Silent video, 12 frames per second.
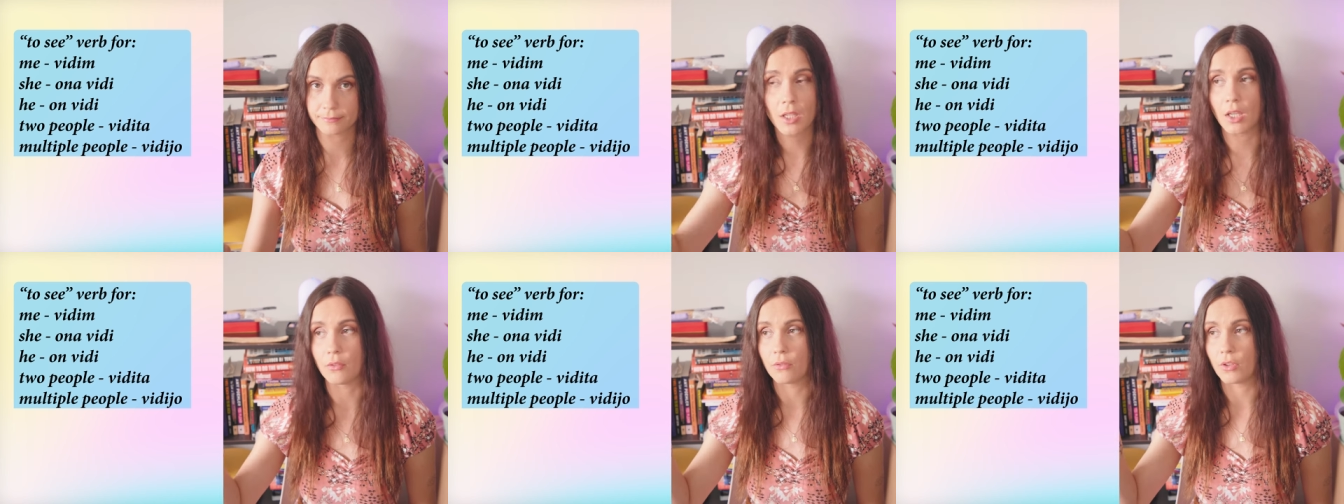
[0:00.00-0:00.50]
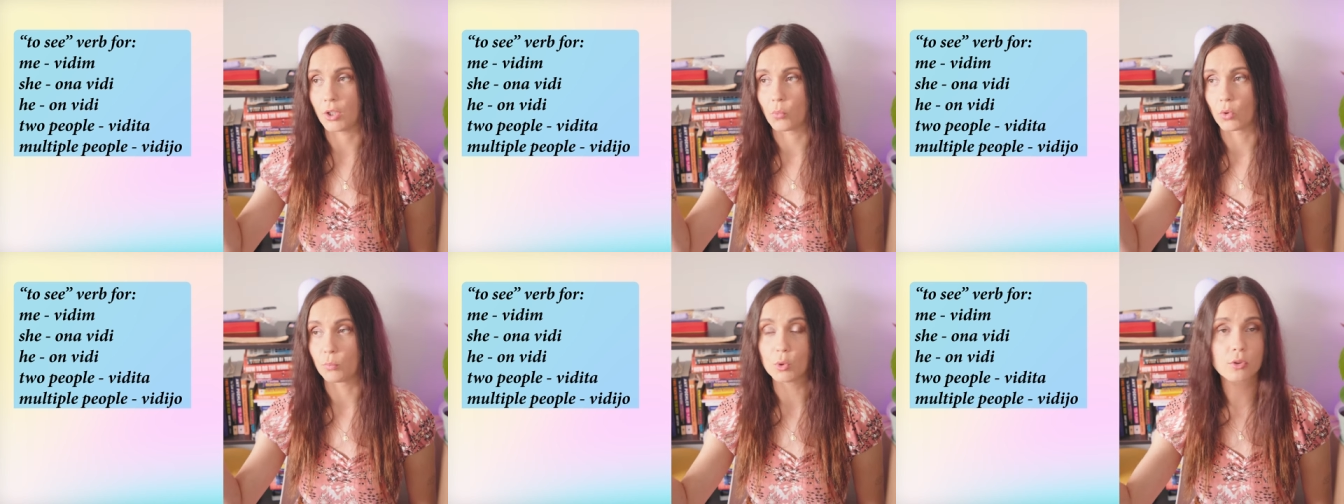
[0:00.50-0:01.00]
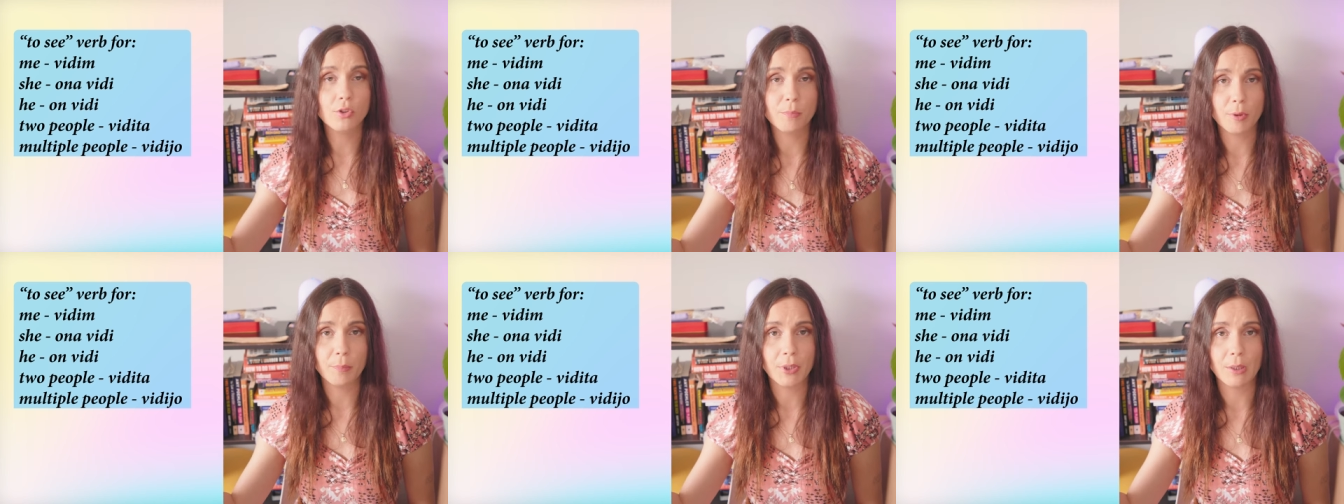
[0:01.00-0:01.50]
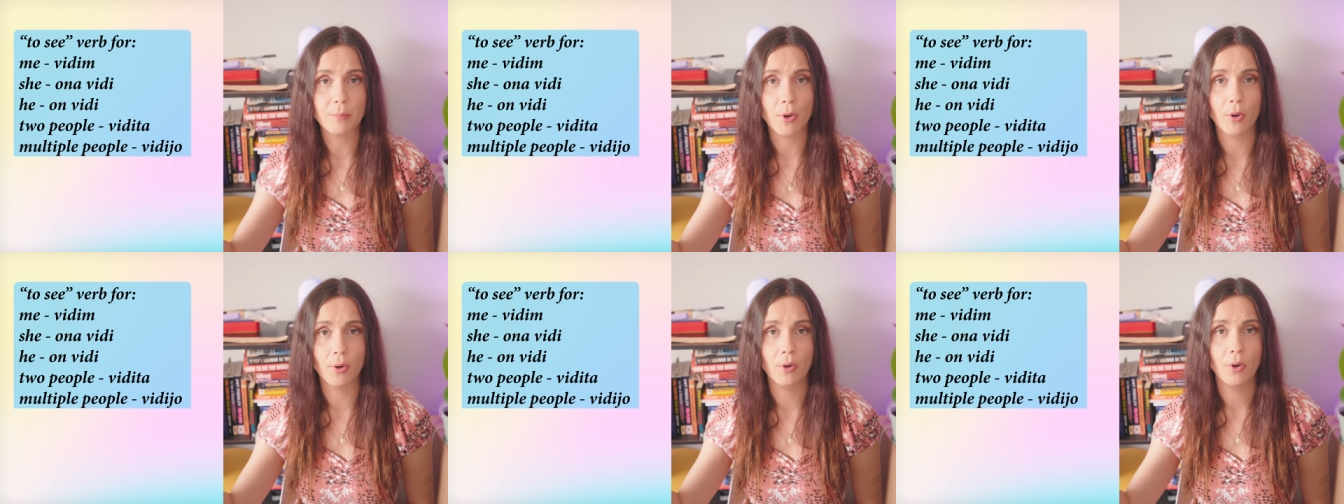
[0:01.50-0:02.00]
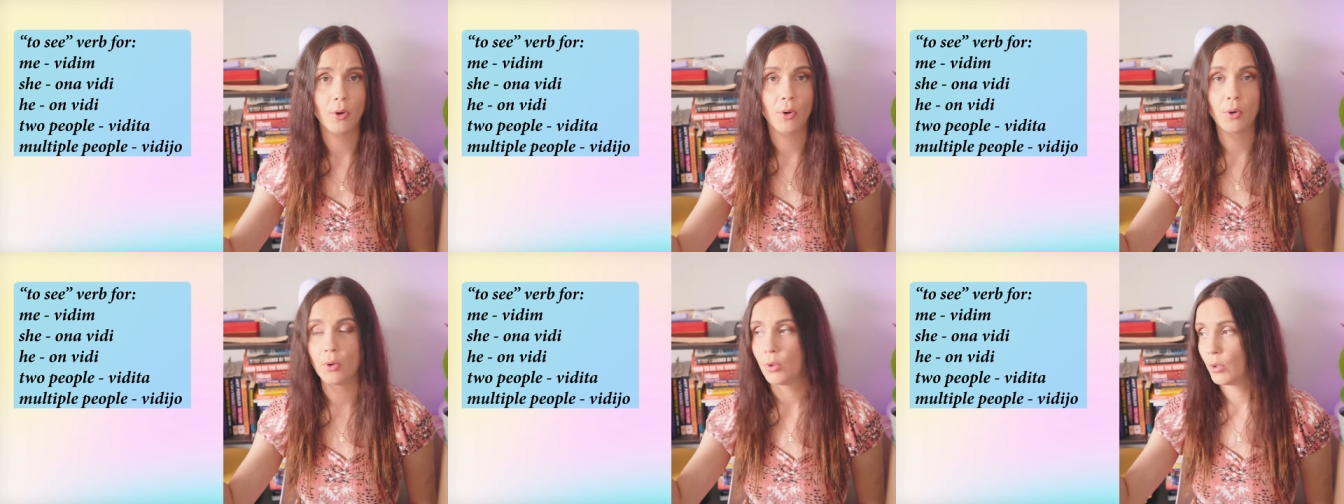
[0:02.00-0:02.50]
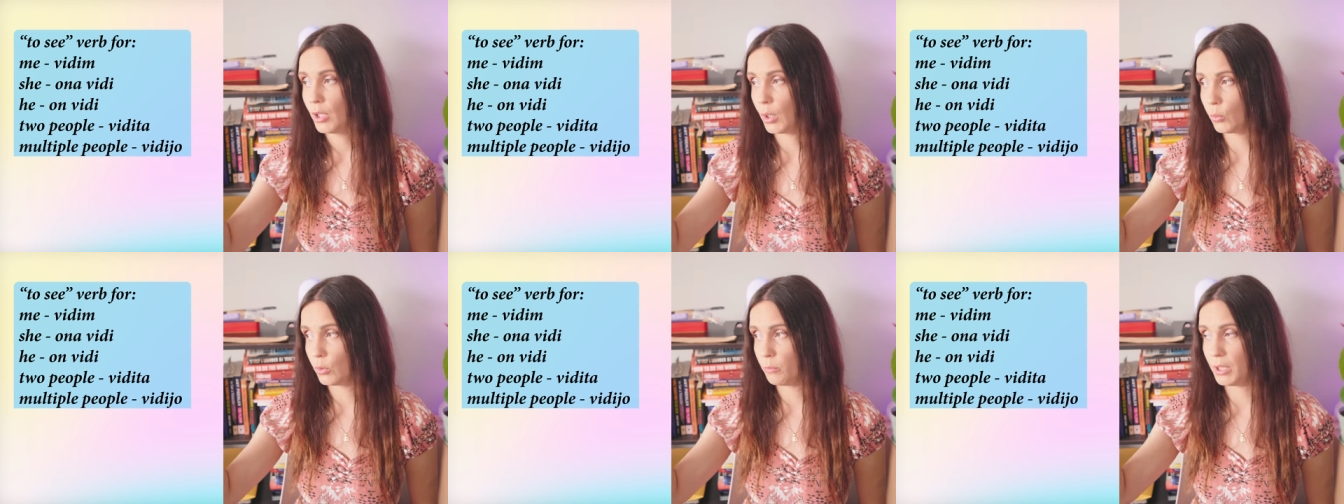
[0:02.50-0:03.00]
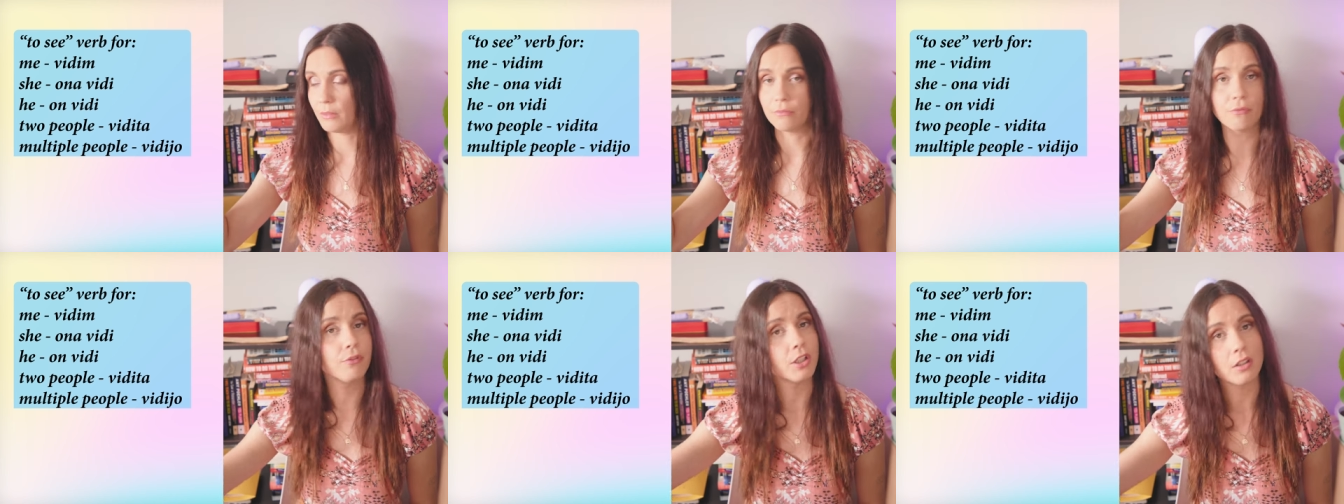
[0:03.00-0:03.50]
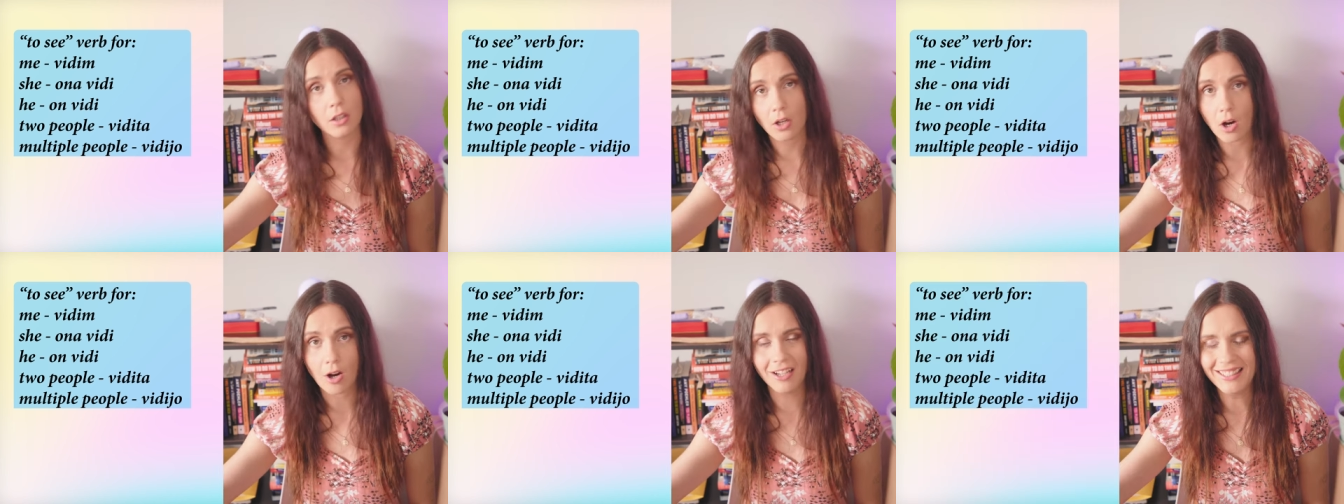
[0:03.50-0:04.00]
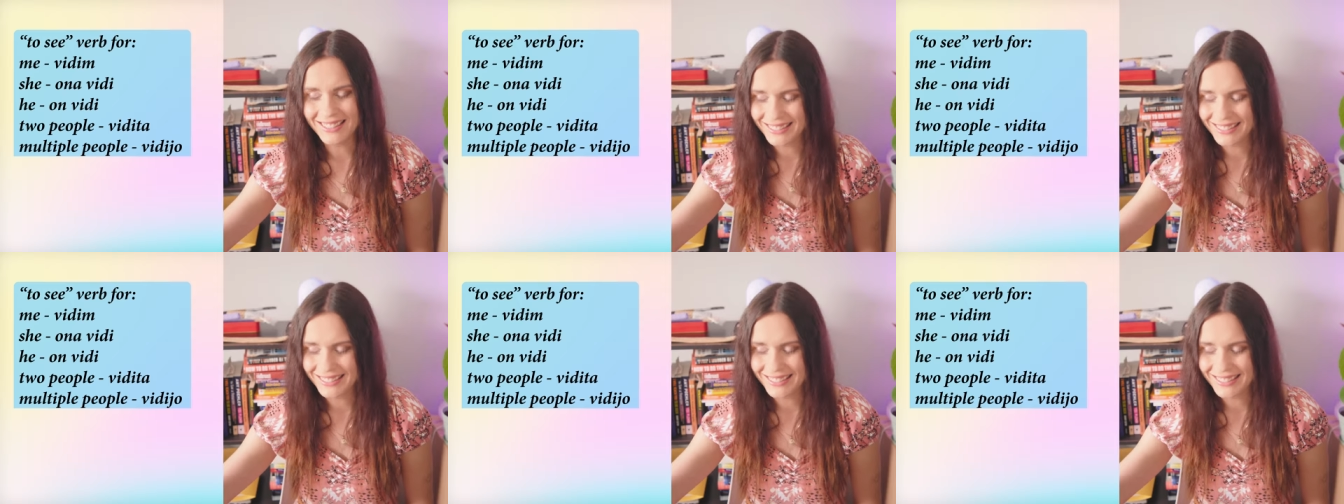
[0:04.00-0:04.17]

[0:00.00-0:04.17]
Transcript: If there were multiple people, it would be video.